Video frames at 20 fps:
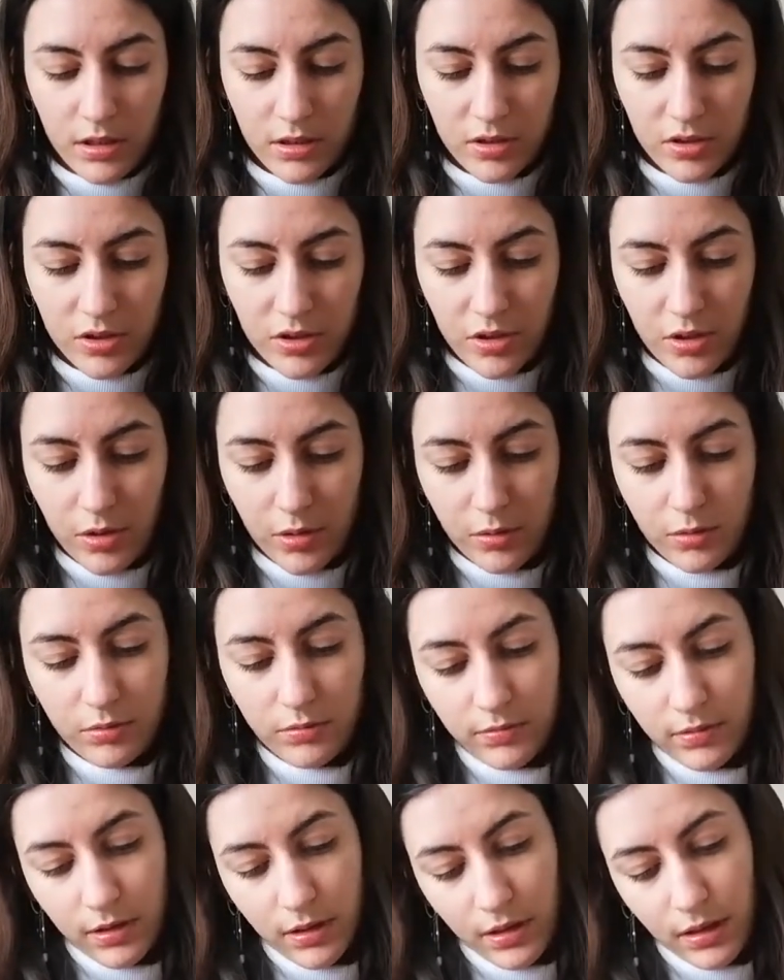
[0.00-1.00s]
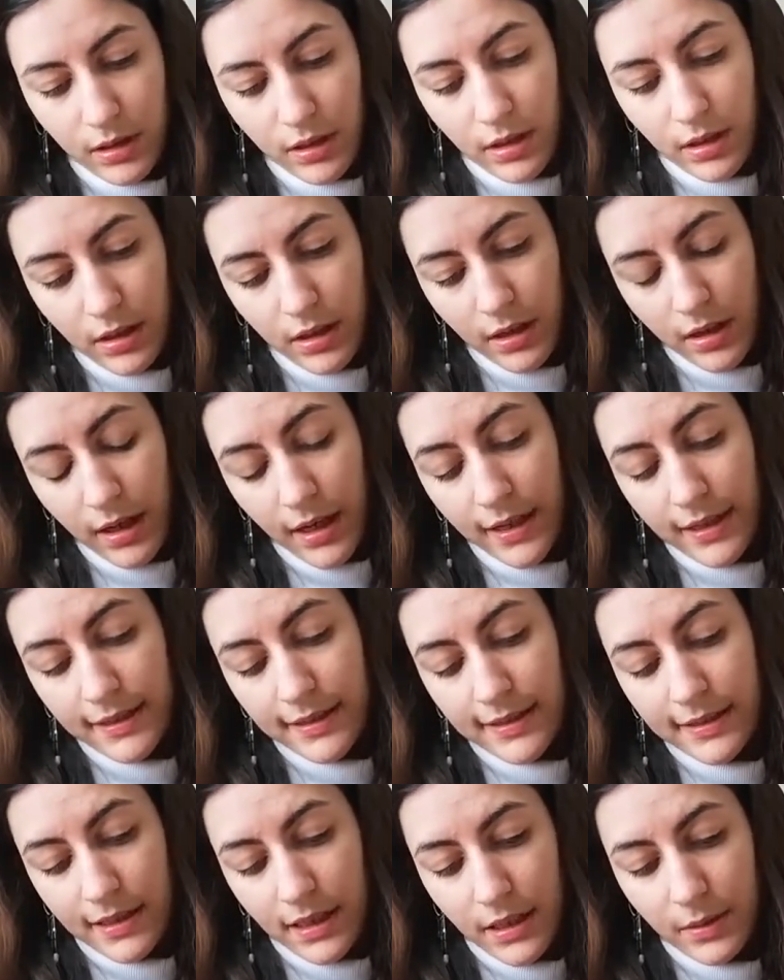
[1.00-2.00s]
So,
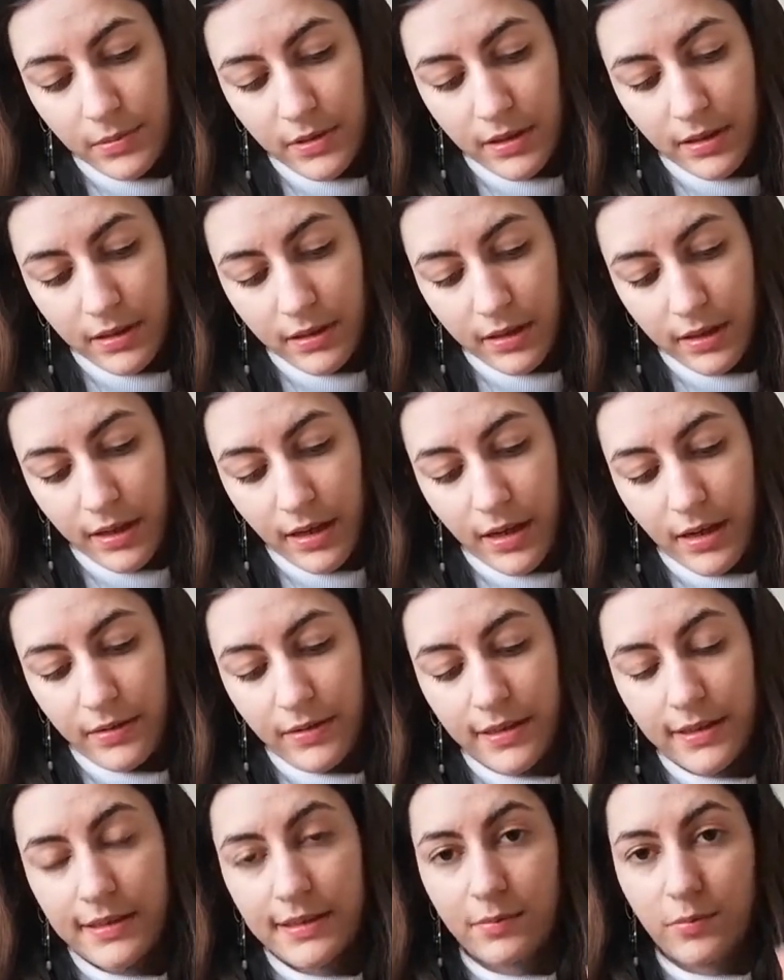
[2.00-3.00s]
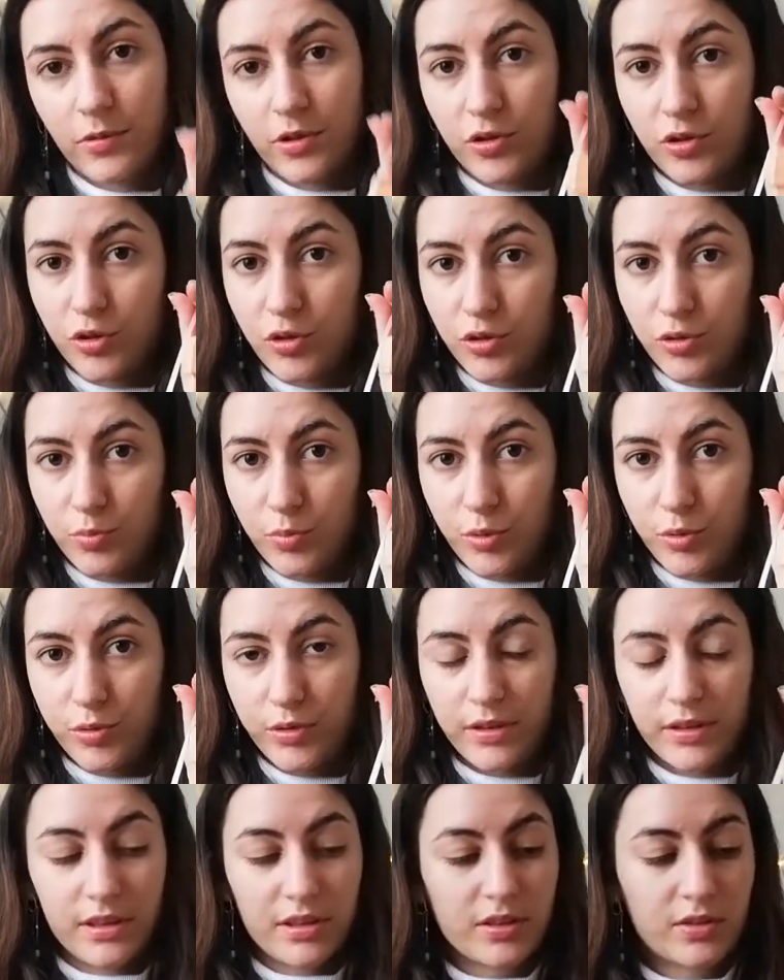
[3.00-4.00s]
except the areas I'm going to
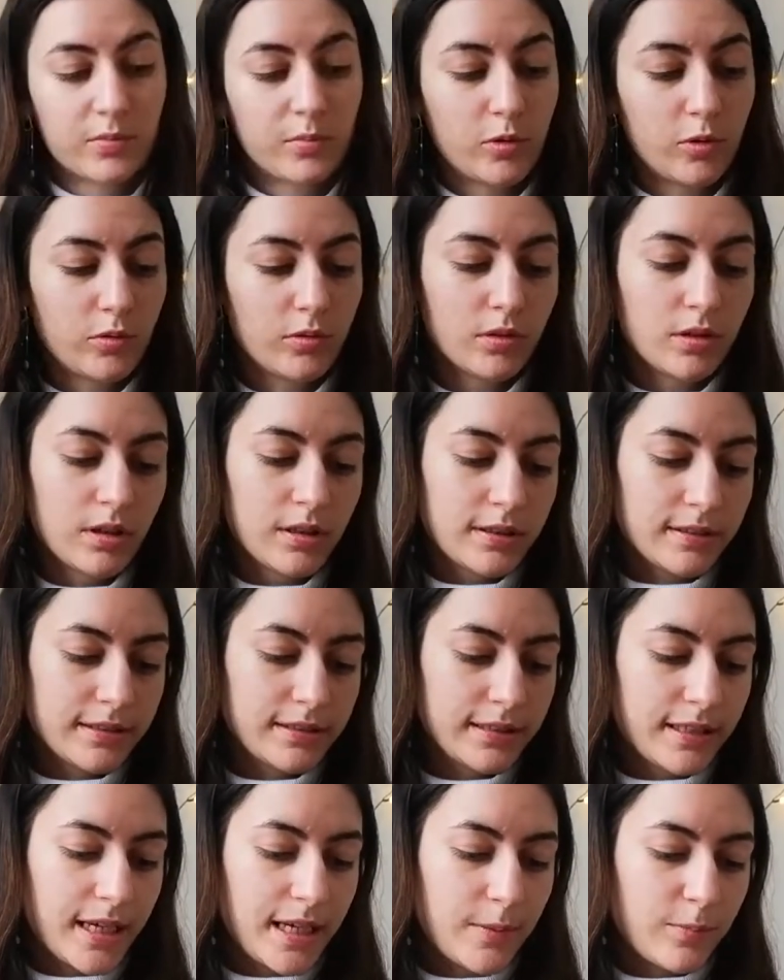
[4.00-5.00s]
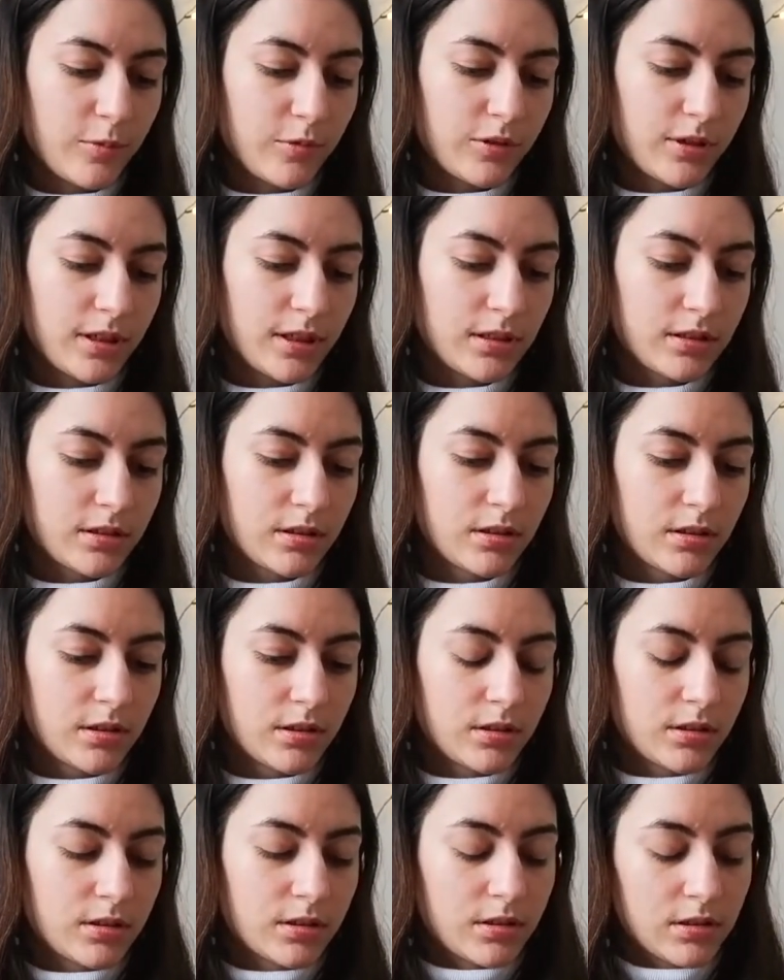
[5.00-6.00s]
put the small tape on it.
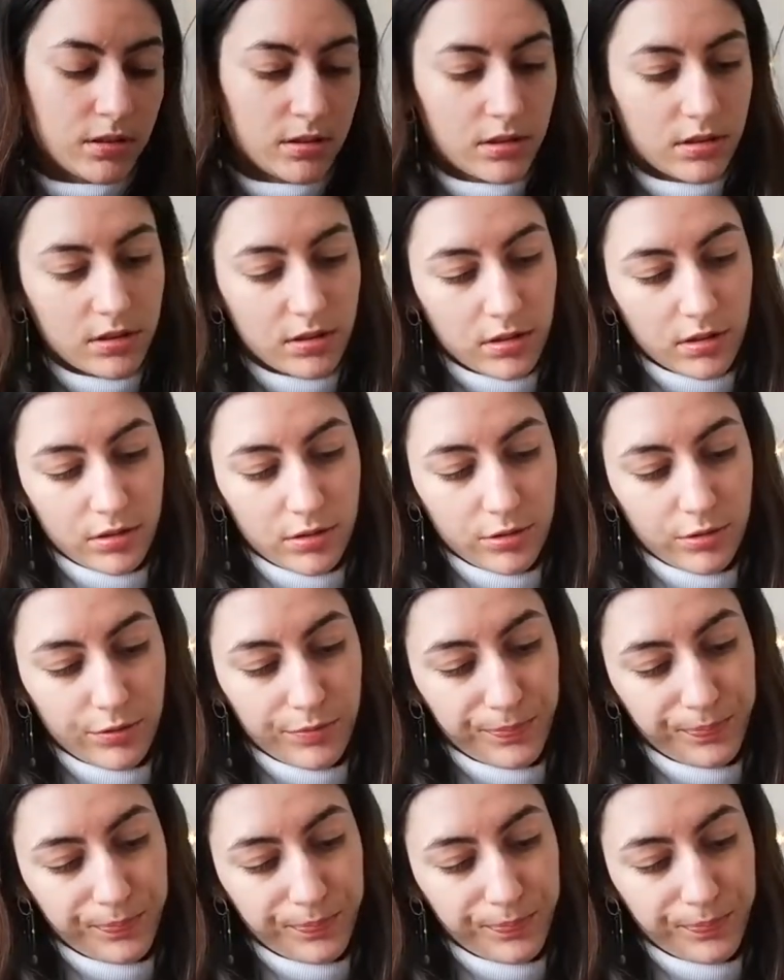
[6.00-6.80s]
So